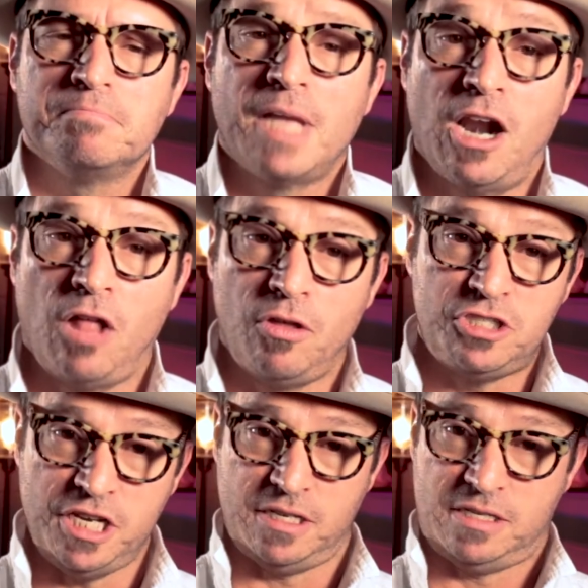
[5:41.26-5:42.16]
And although
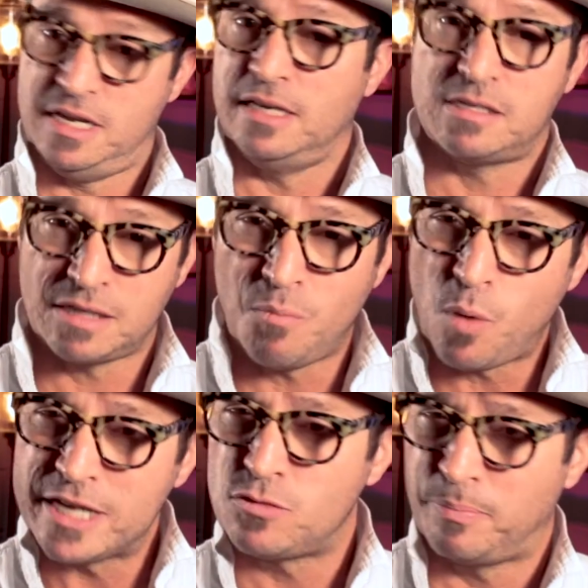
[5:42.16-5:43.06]
Jesus did in some
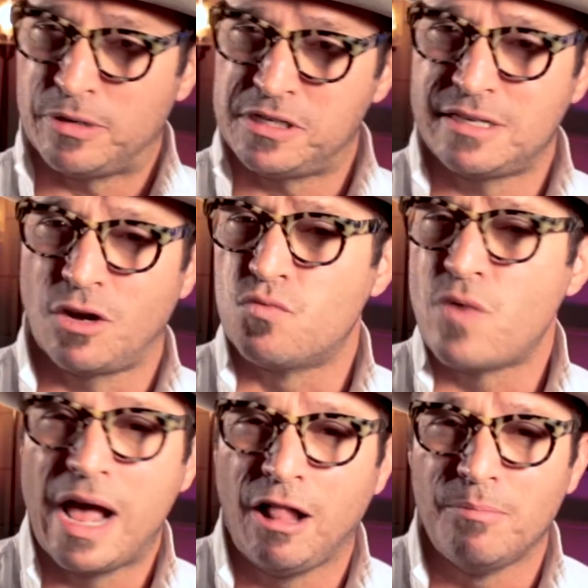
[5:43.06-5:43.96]
ways represent a
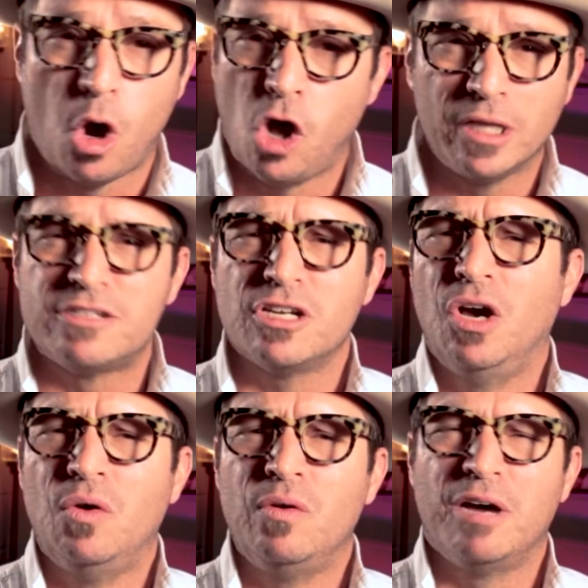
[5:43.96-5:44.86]
realm all its
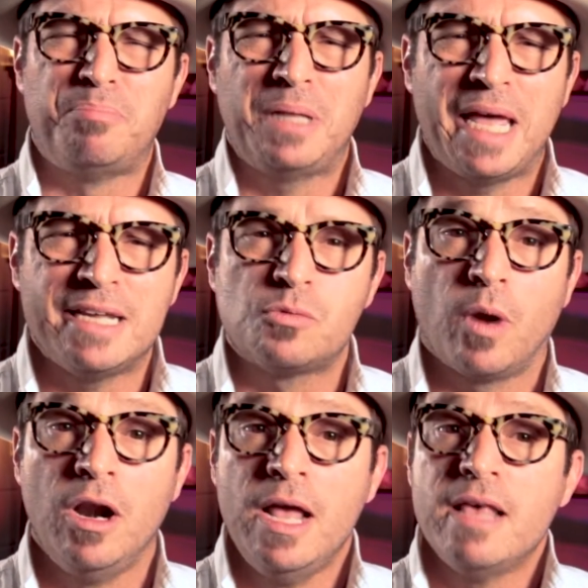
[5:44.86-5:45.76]
own, a place
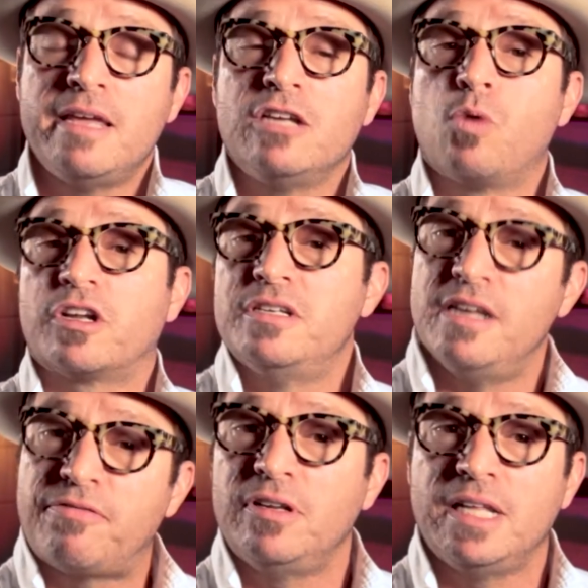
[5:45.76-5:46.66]
where things worked
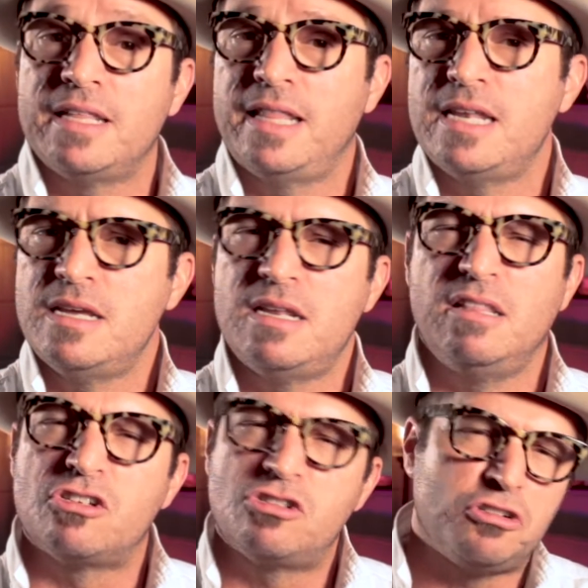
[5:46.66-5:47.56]
differently than they did in
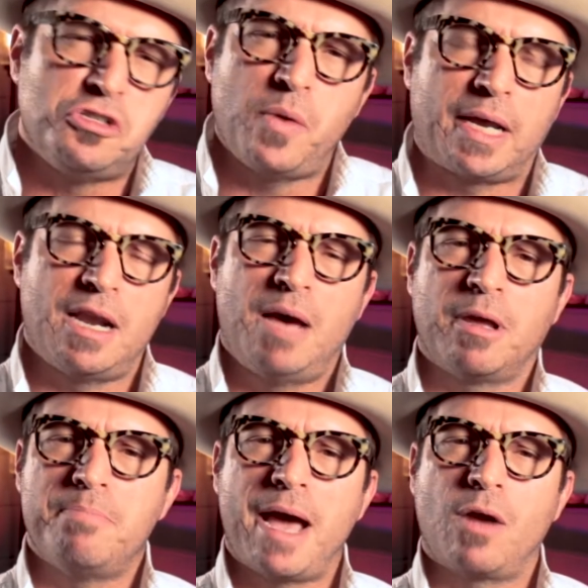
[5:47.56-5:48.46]
the
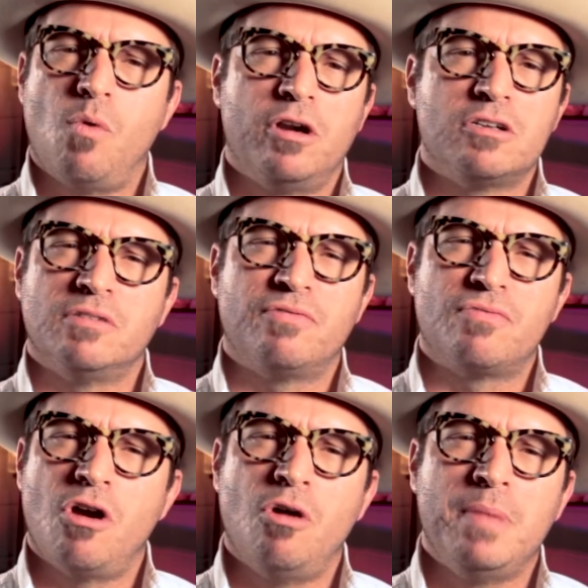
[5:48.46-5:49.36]
socioeconomic backwaters of
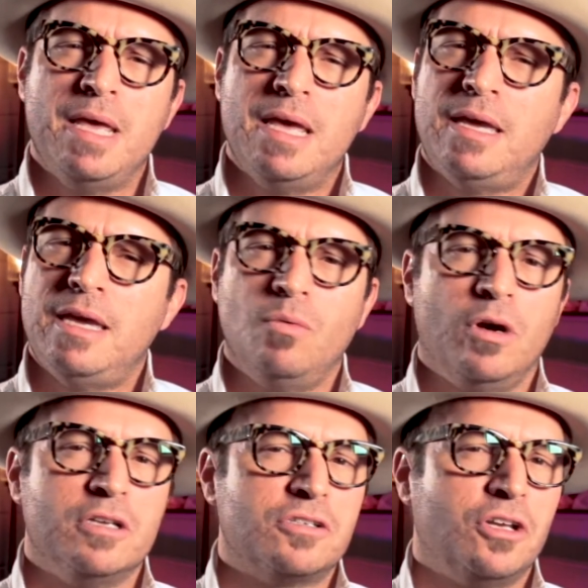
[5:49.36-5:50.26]
Rome, he
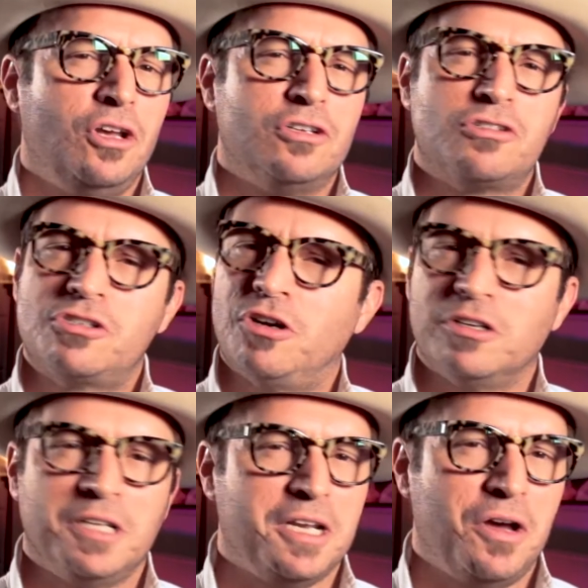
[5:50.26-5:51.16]
was
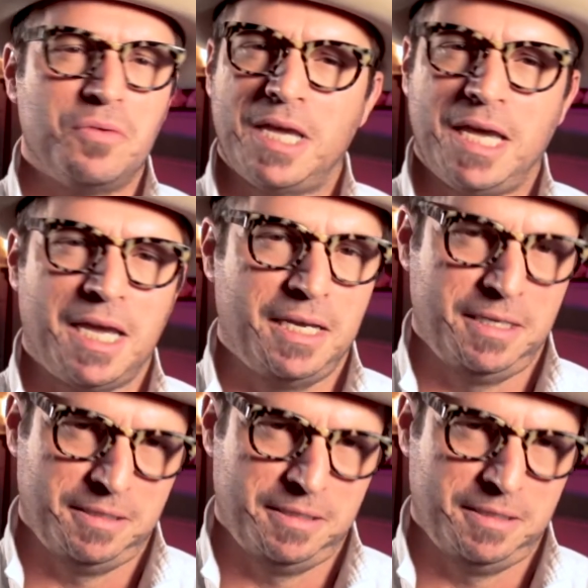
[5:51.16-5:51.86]
certainly no king.